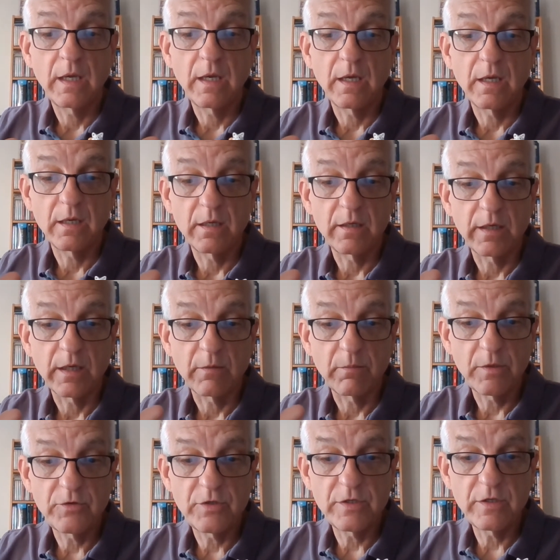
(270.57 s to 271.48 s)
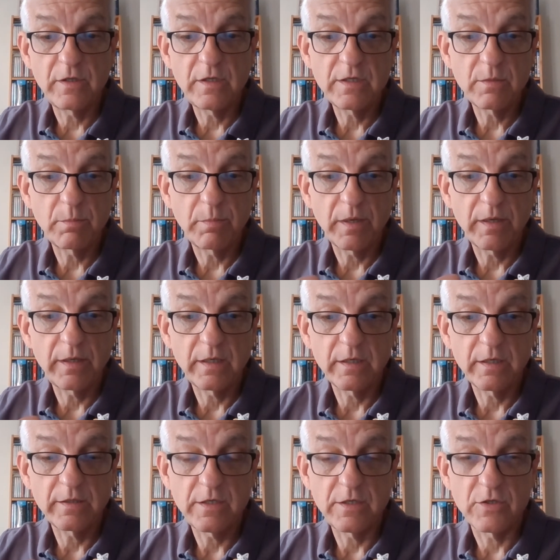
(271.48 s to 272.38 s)
Now, most of these are by an
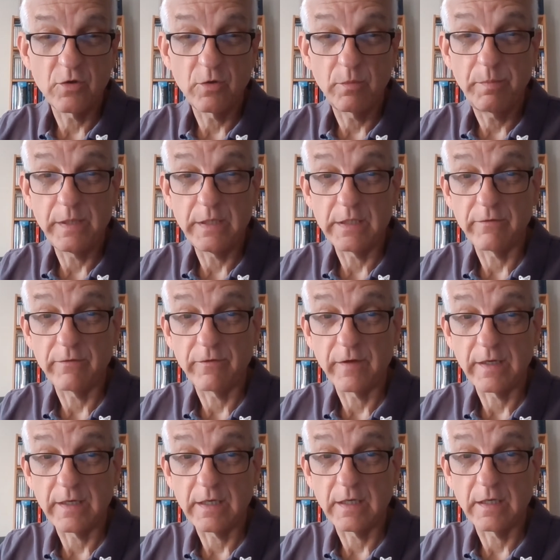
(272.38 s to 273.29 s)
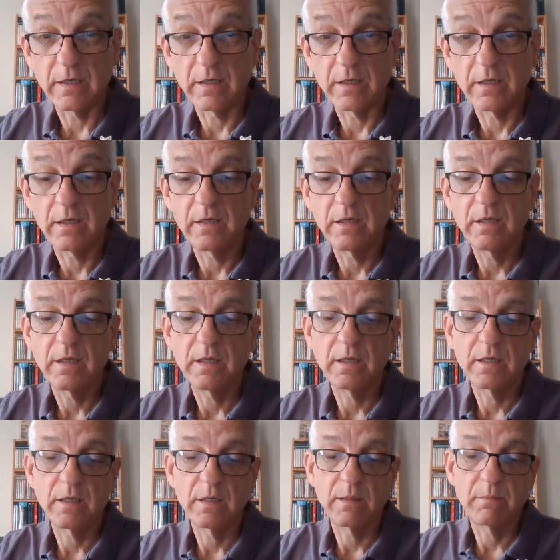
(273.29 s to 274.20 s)
artist called Peter Fagan.
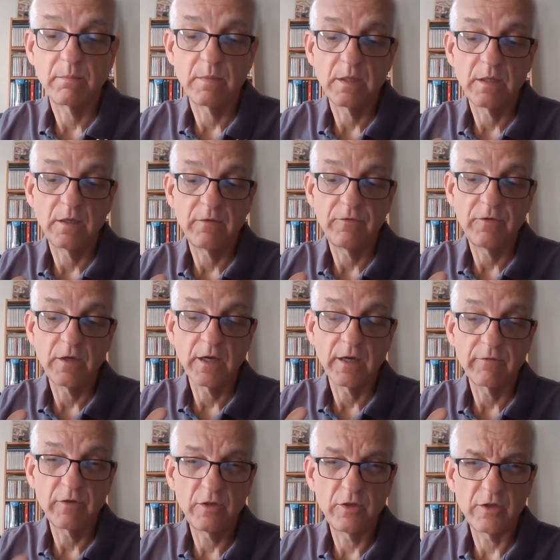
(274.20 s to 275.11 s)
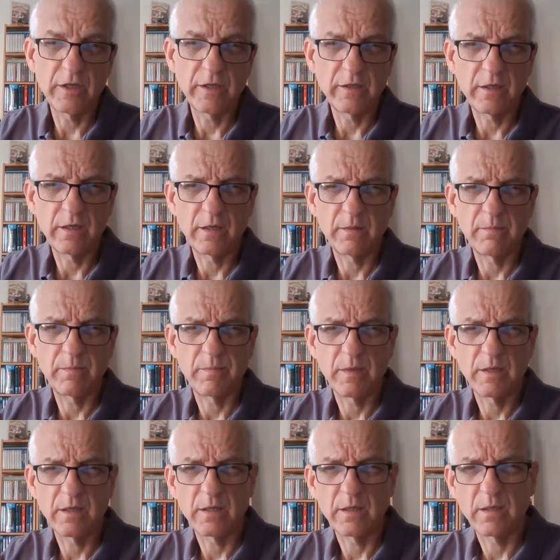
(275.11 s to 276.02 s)
If you have a look at
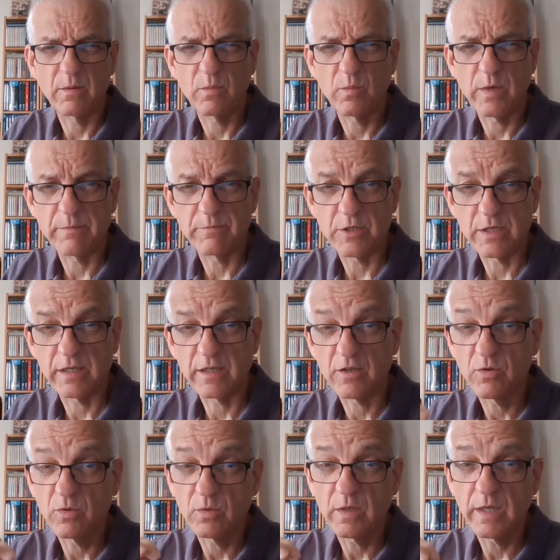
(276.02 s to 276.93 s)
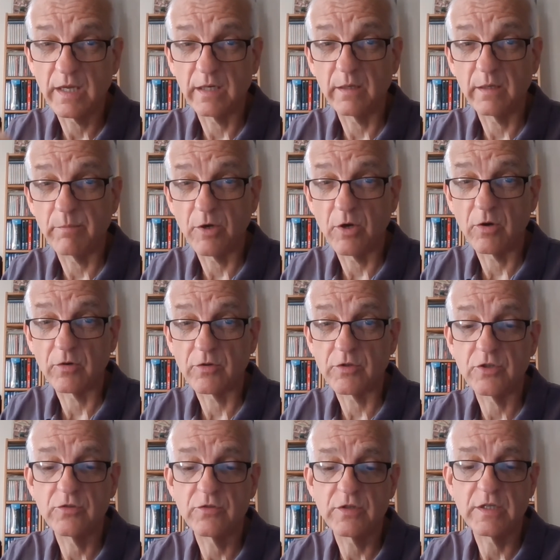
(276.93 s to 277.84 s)
a website called Colorbox,
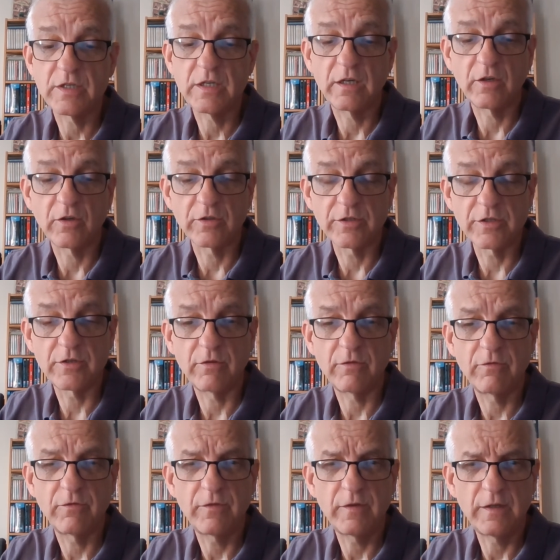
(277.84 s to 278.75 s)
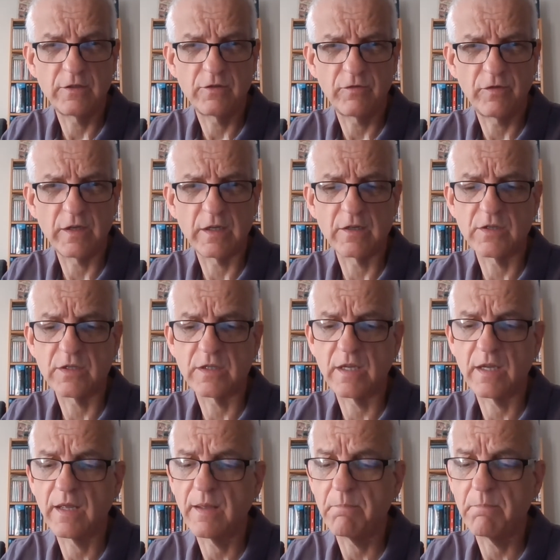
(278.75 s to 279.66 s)
you'll see a lot of his figures
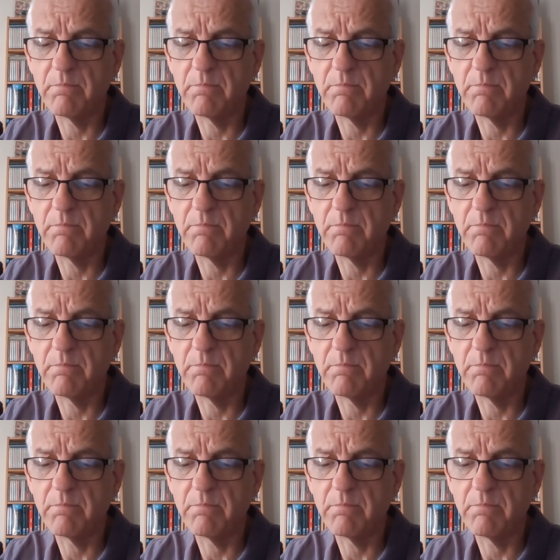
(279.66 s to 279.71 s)
there.